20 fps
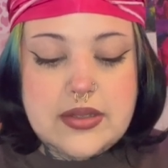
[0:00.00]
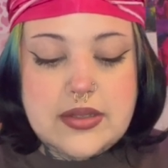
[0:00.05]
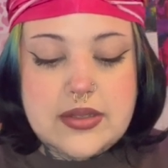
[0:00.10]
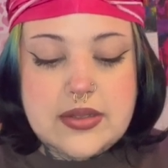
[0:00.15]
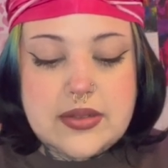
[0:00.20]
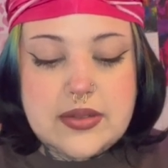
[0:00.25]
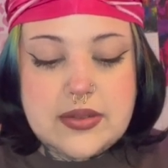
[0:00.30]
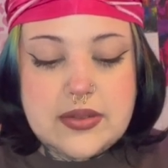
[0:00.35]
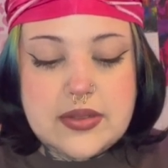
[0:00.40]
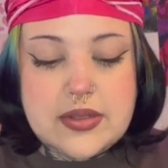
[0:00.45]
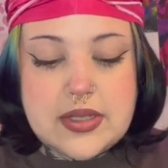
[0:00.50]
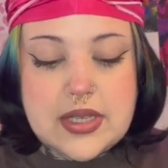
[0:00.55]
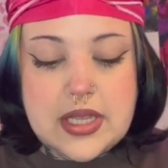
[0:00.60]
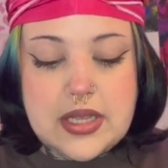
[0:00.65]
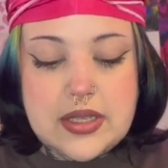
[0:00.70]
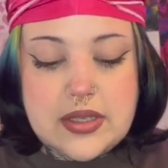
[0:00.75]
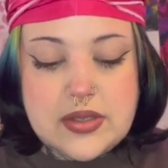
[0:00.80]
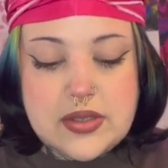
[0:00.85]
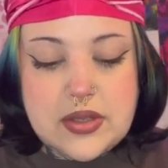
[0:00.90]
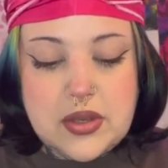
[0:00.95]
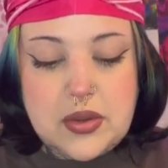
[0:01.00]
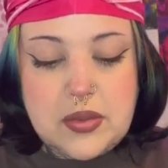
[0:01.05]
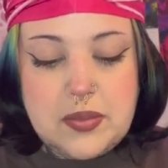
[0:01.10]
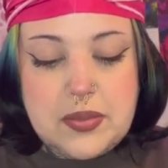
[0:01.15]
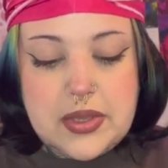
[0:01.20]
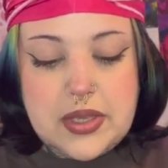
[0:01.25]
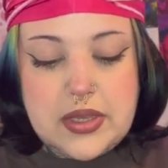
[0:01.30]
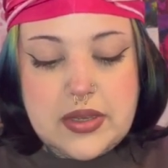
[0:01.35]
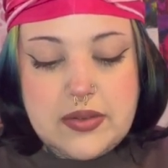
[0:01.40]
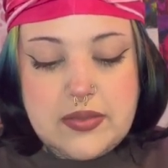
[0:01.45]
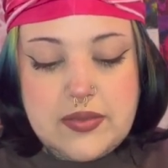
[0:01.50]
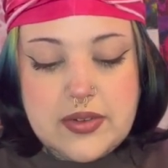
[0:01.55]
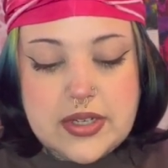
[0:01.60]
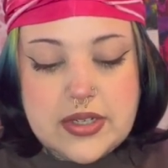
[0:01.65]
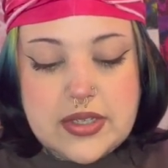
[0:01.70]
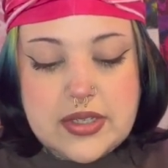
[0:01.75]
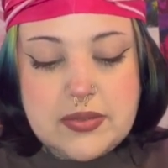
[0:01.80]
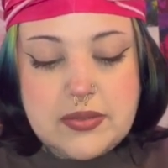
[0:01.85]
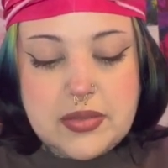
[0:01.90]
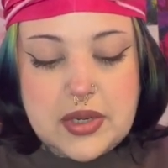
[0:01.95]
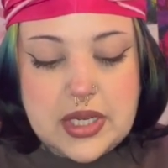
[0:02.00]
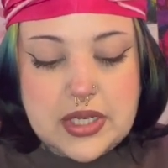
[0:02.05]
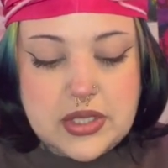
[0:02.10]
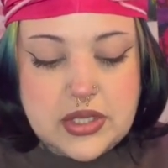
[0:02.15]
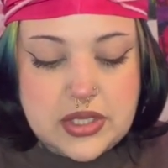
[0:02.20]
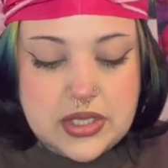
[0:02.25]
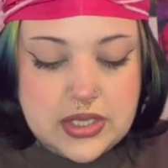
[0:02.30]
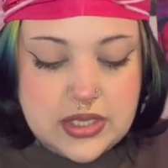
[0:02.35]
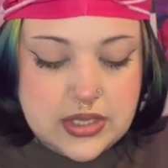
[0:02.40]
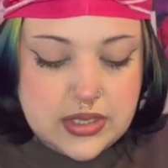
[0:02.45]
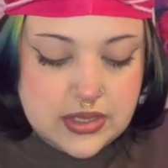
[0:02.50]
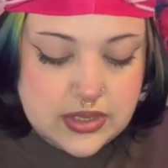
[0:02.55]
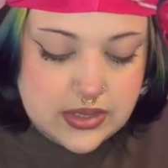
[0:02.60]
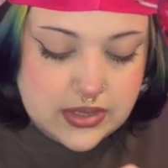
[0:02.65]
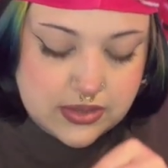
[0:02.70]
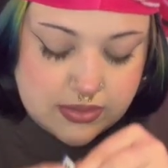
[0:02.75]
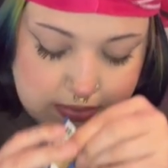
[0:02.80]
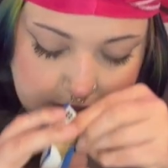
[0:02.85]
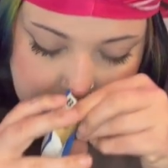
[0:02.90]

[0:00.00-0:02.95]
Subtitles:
let's get this open. First impressions.